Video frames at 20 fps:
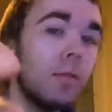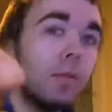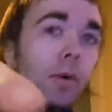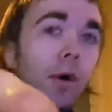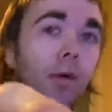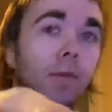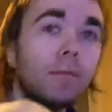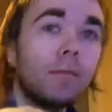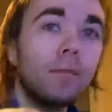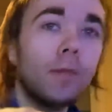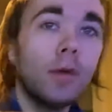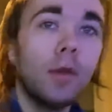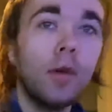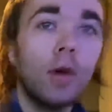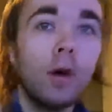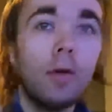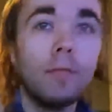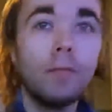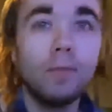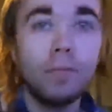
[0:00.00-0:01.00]
But
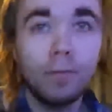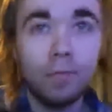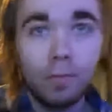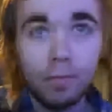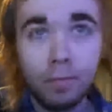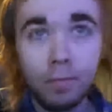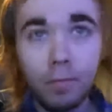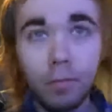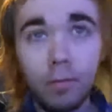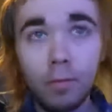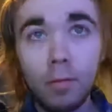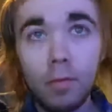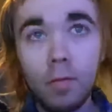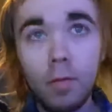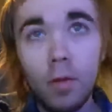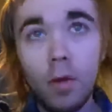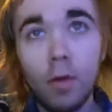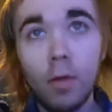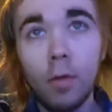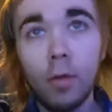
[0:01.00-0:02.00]
anyhow,
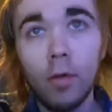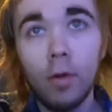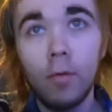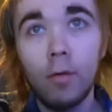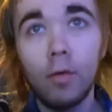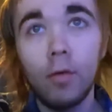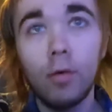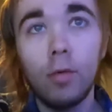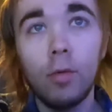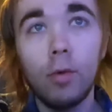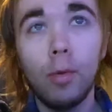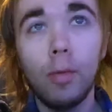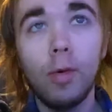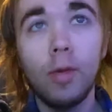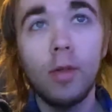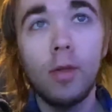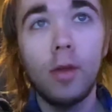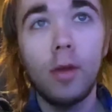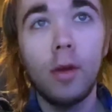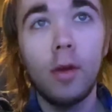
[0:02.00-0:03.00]
this is what your room it
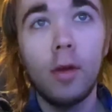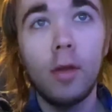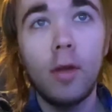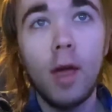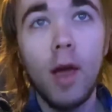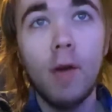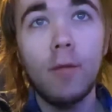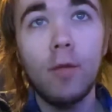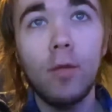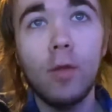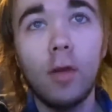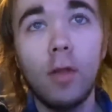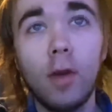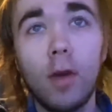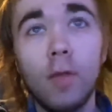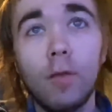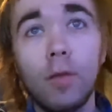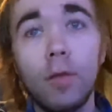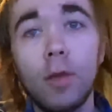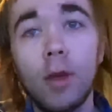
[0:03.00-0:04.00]
says. After
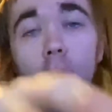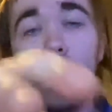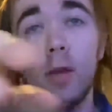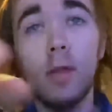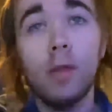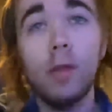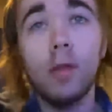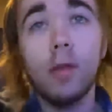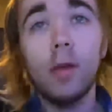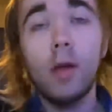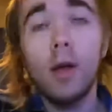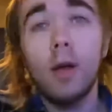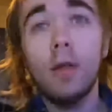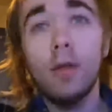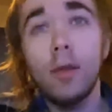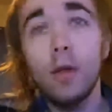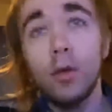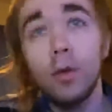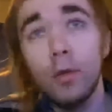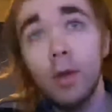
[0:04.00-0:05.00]
successful tests at
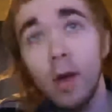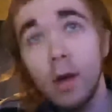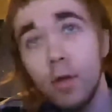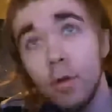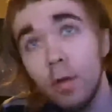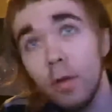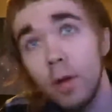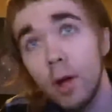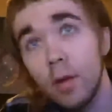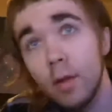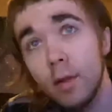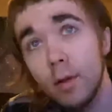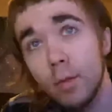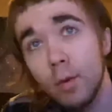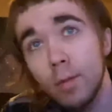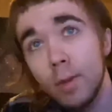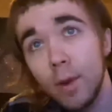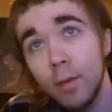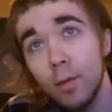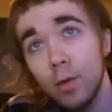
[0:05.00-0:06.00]
select locations last summer,
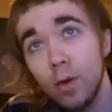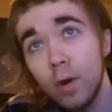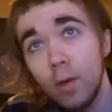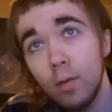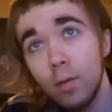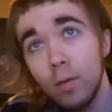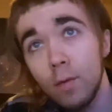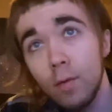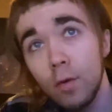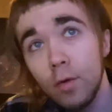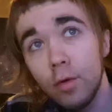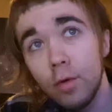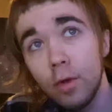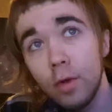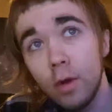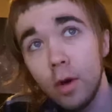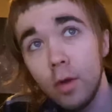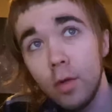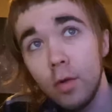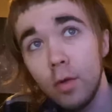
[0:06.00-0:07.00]
Papa John's will officially
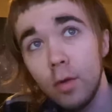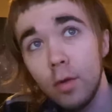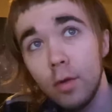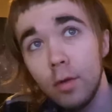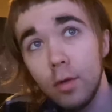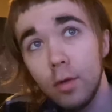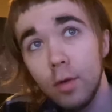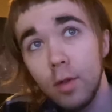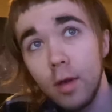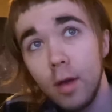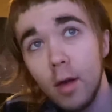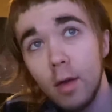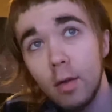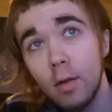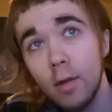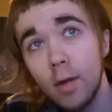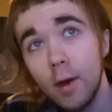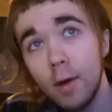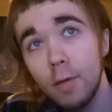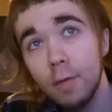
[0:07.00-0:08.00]
launch its new
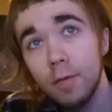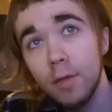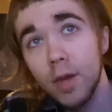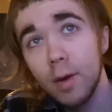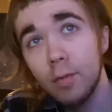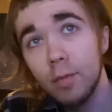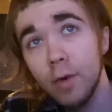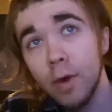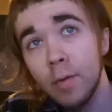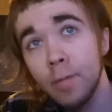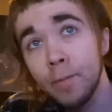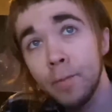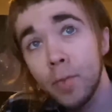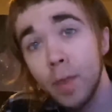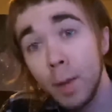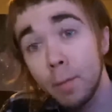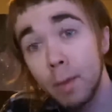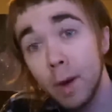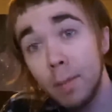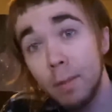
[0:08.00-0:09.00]
Italian-style flatbread
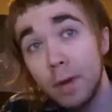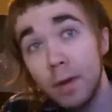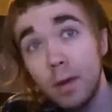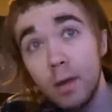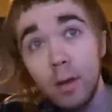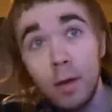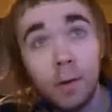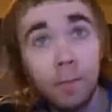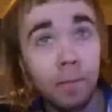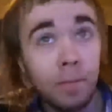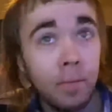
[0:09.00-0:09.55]
papadia